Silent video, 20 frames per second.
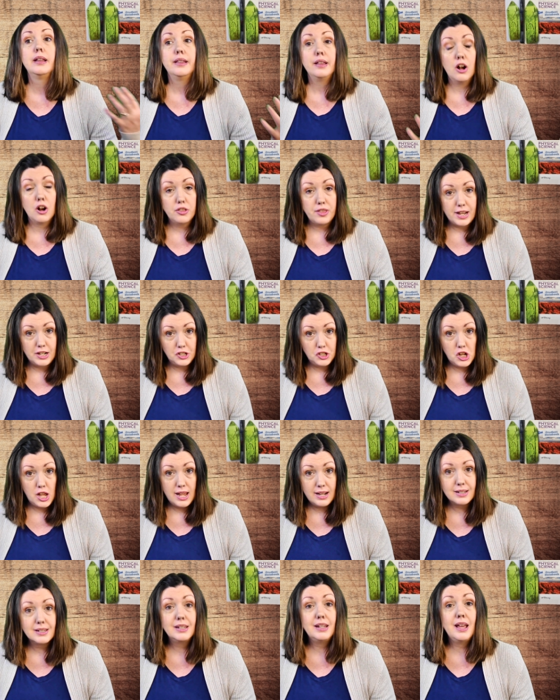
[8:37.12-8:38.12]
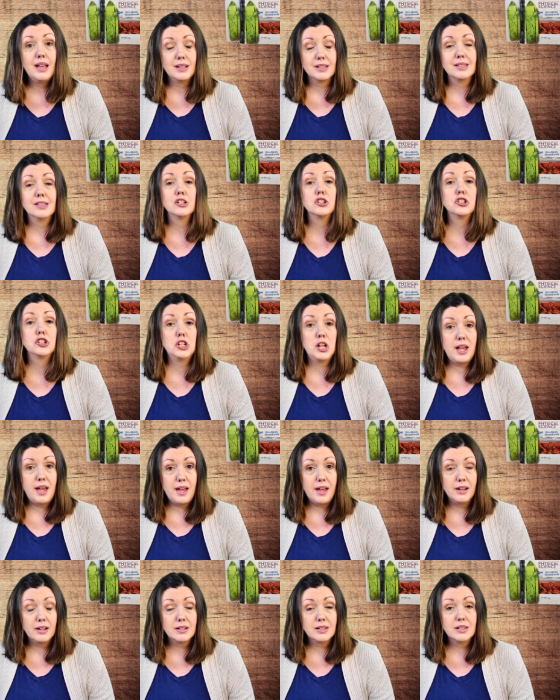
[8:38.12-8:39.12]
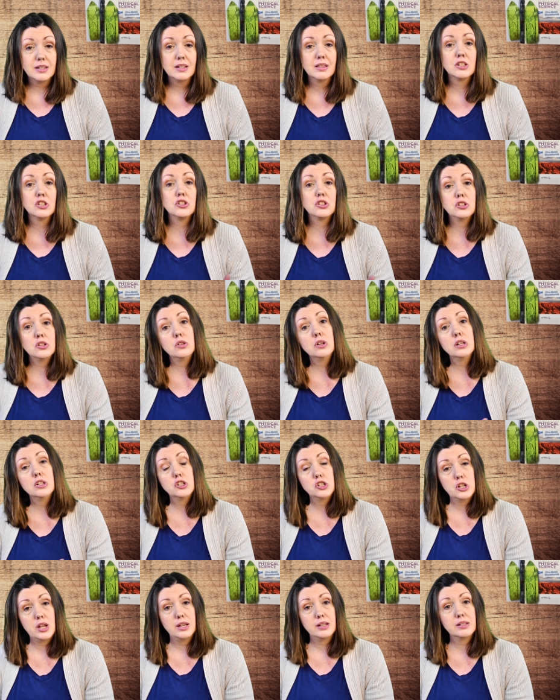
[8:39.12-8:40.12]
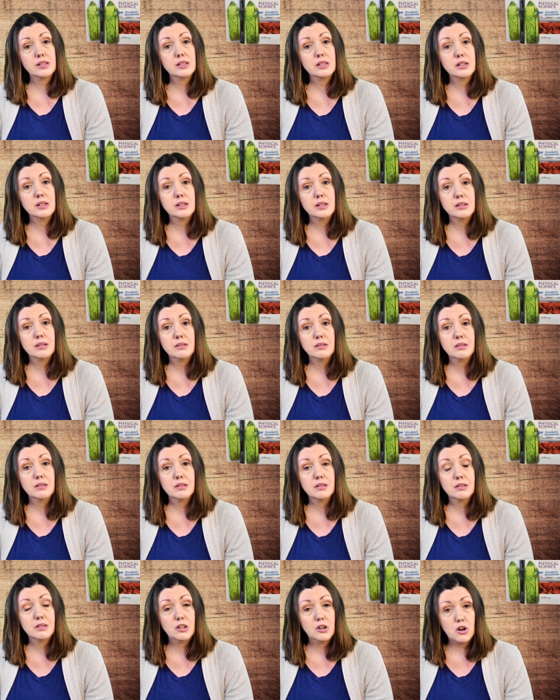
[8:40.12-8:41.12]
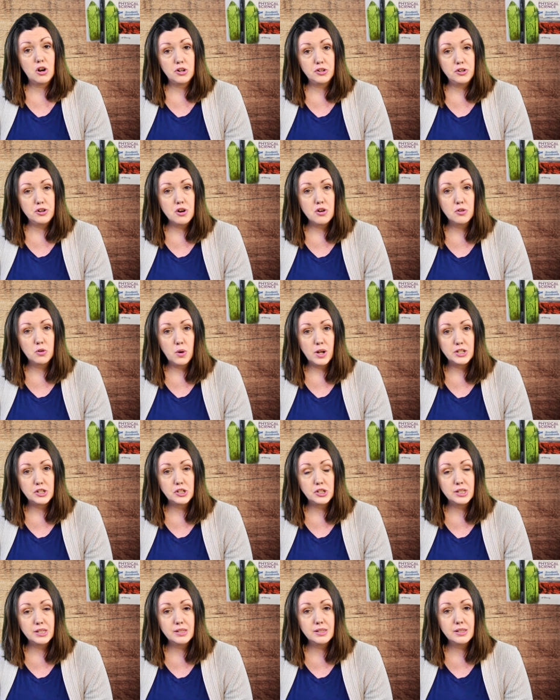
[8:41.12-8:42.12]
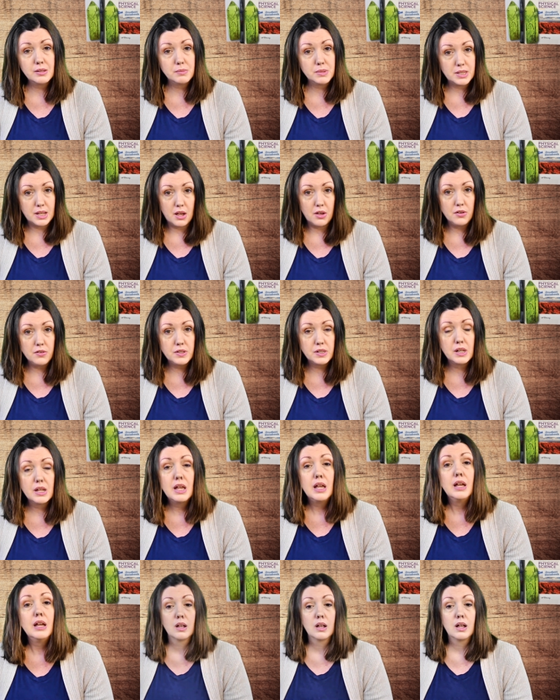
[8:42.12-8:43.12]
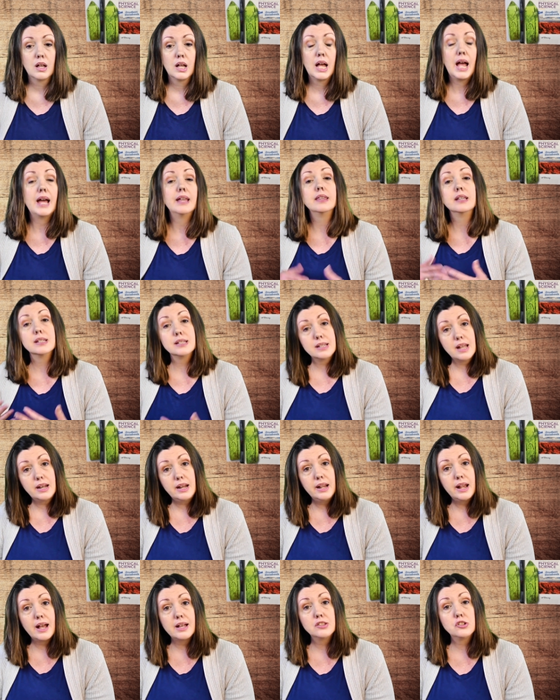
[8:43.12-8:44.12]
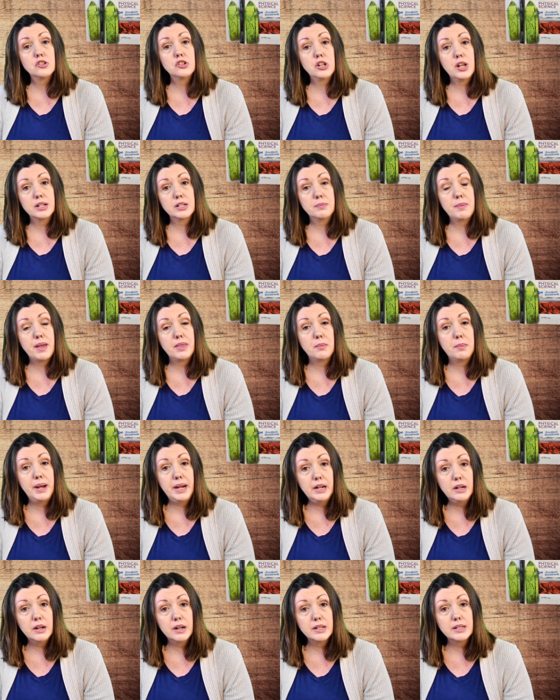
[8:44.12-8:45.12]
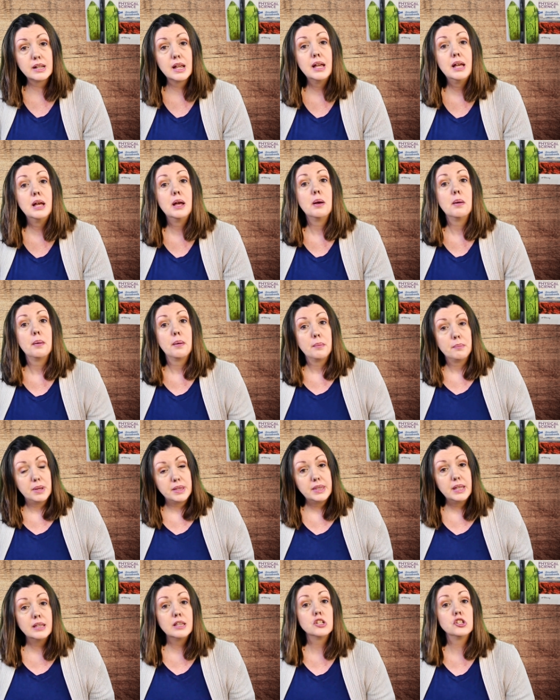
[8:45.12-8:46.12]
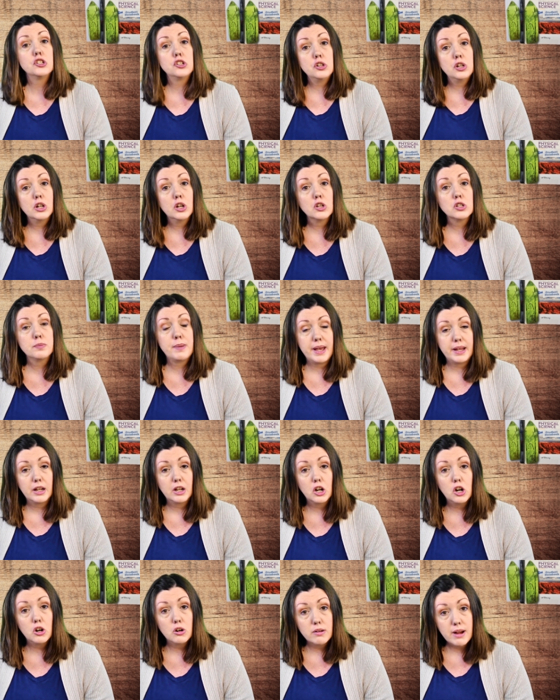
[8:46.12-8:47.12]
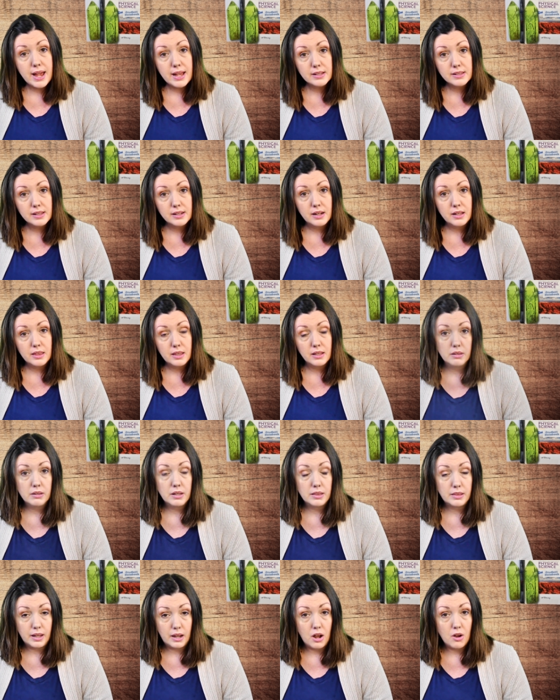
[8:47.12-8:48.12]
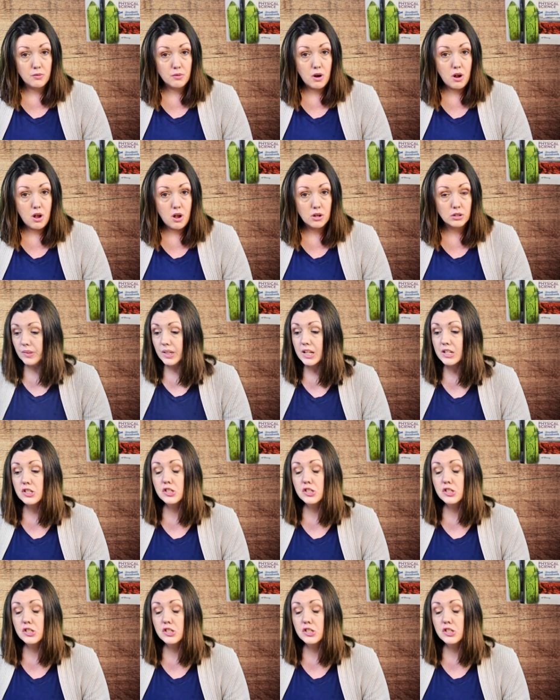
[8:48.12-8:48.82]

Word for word: Are they checked? Yes, they're checked. The student checks their on your own questions themselves, and the study guides are checked by the parent, but then the student goes back and corrects anything that they got wrong.